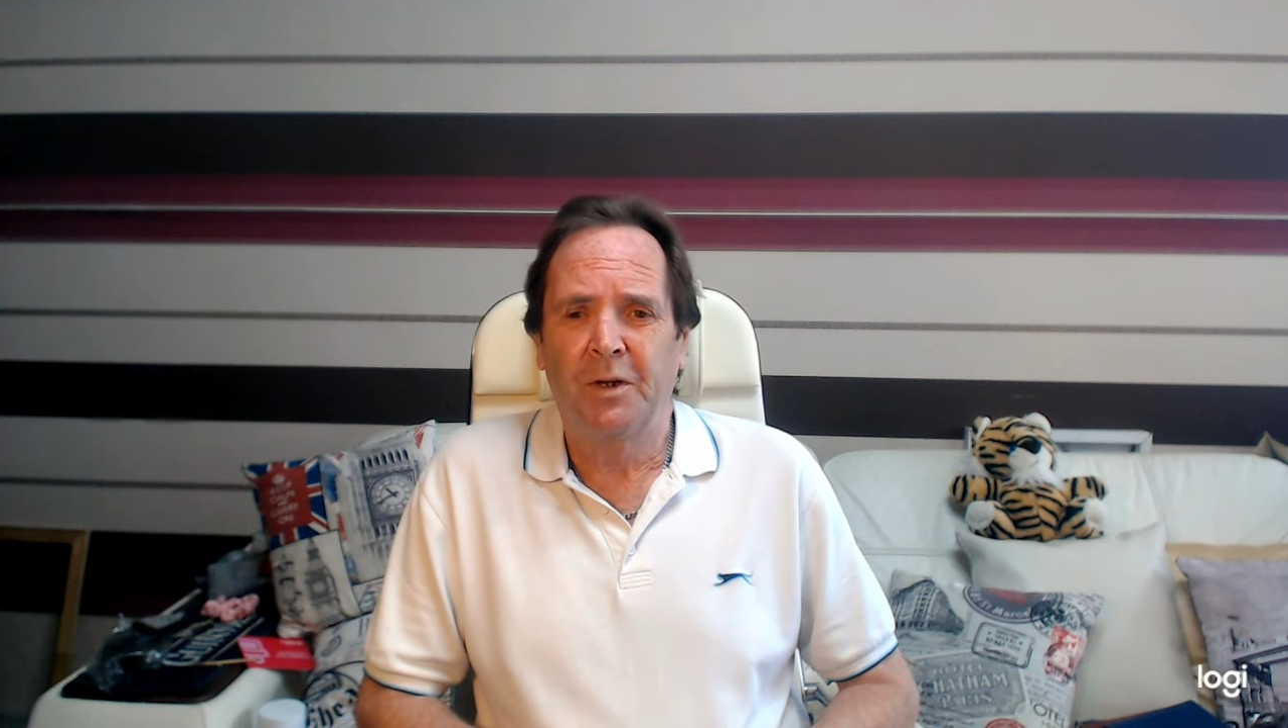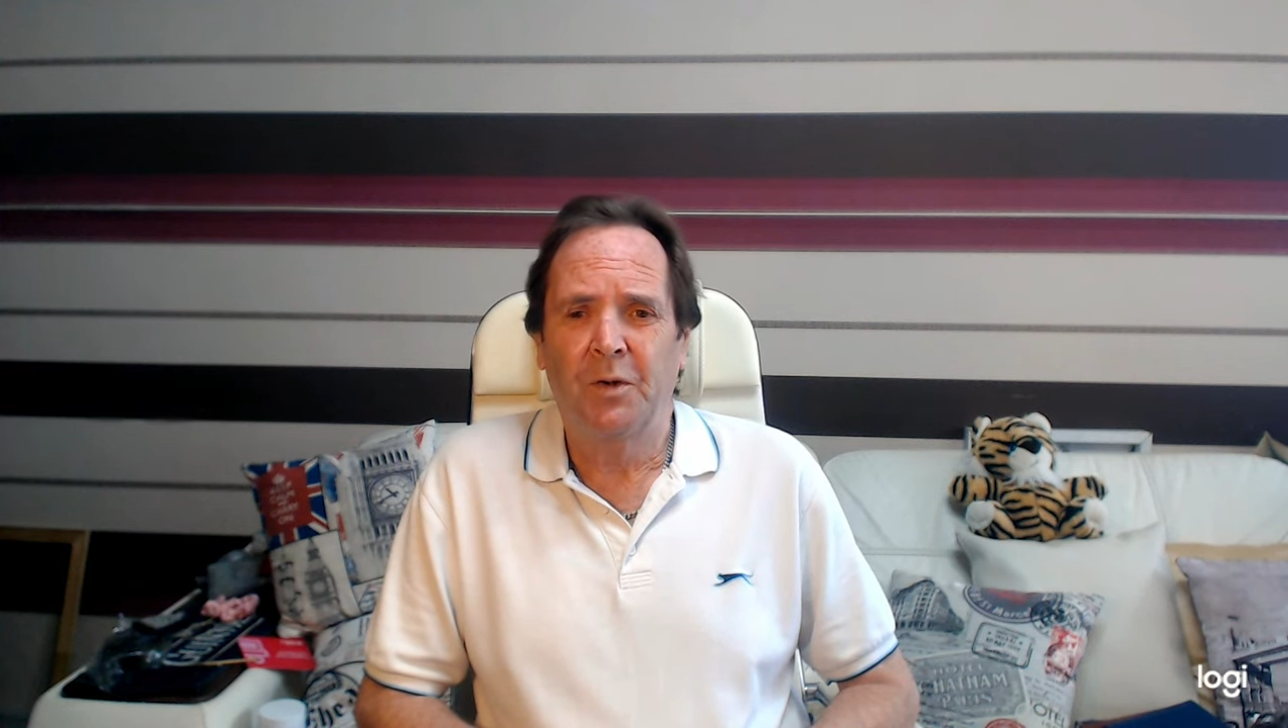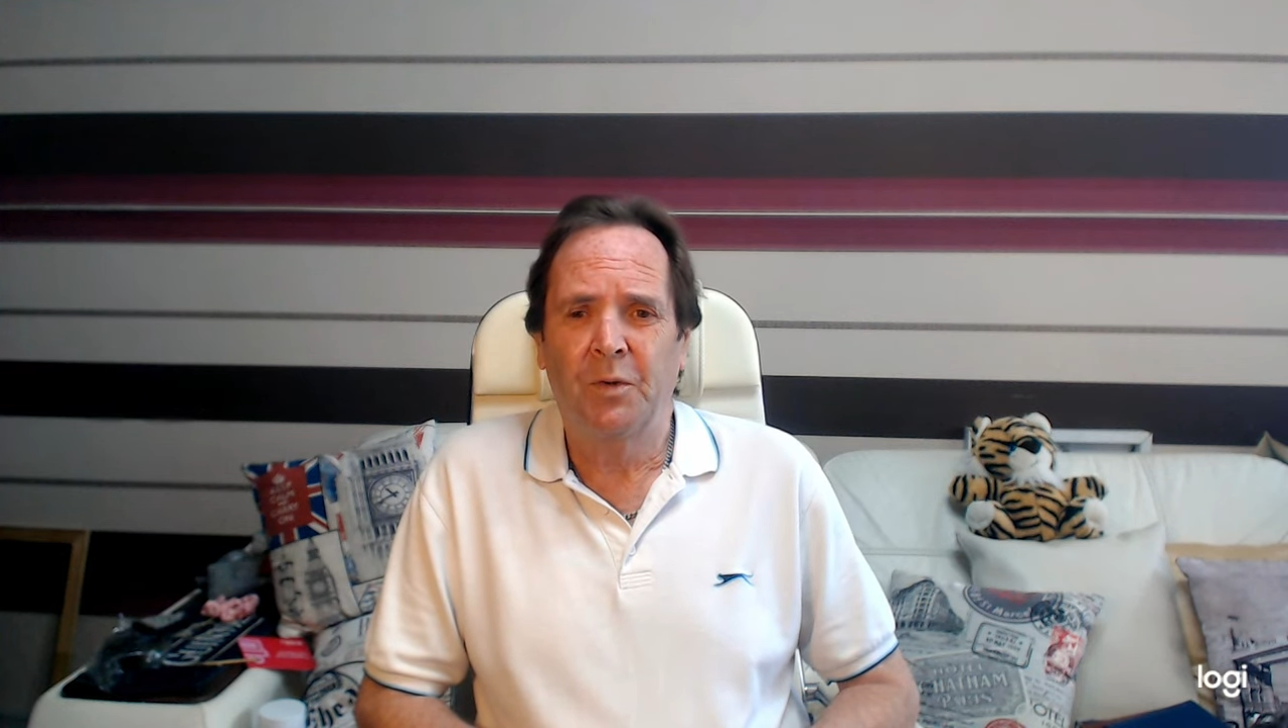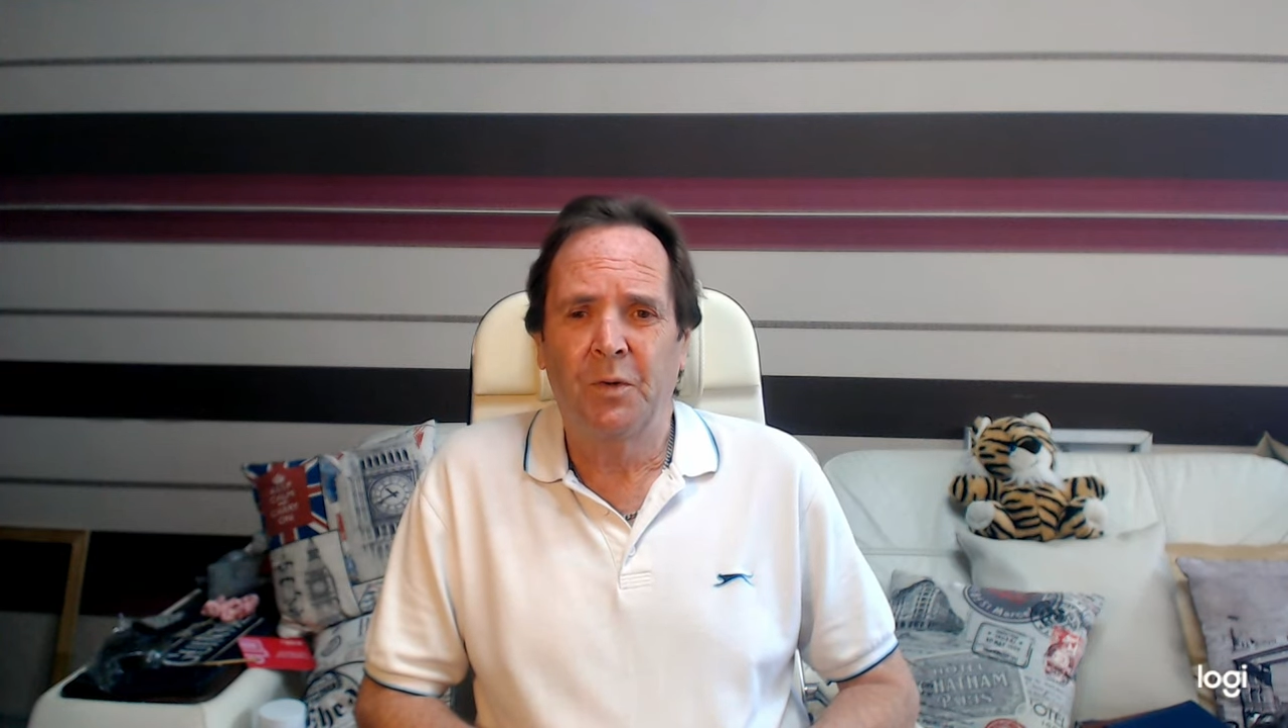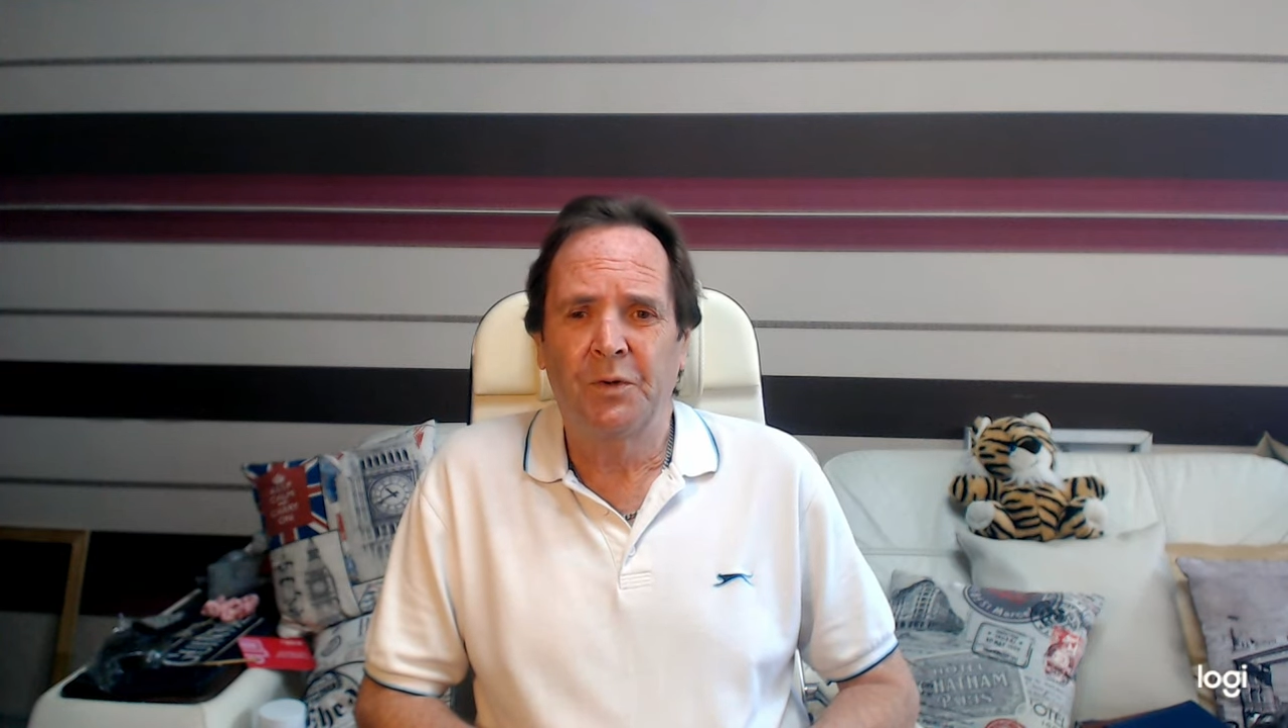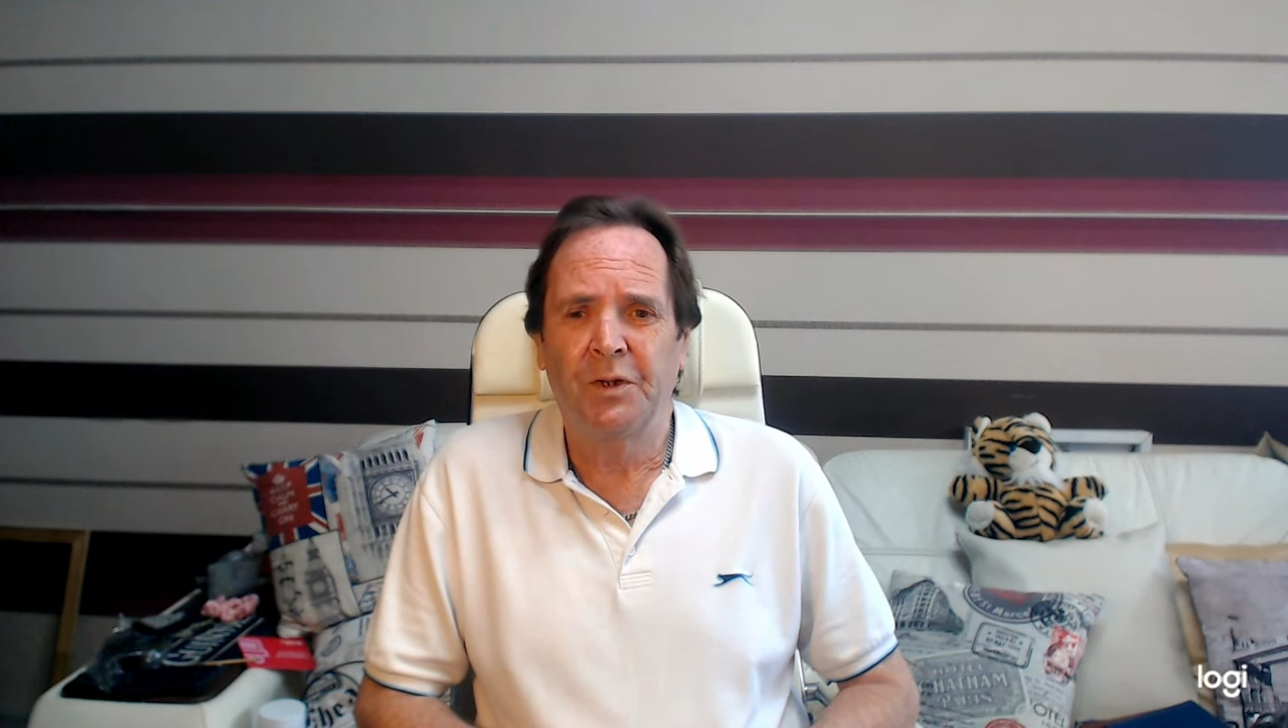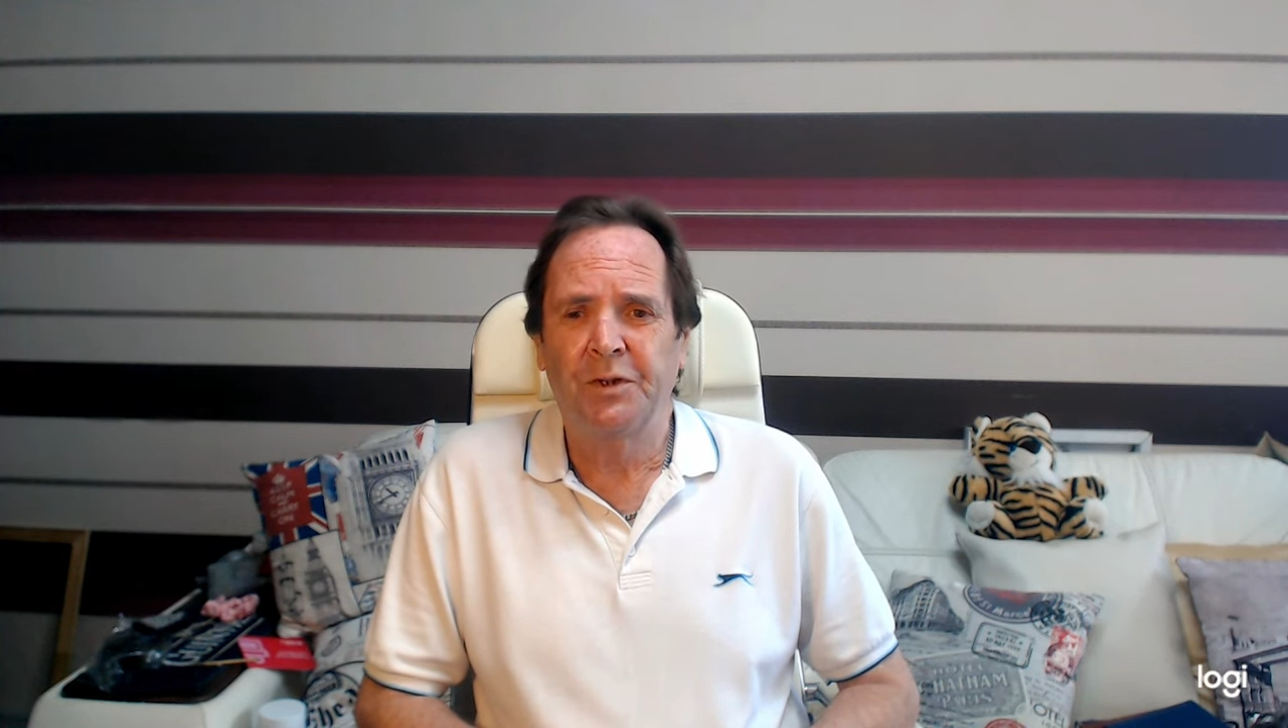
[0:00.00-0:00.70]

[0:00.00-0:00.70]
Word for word: according to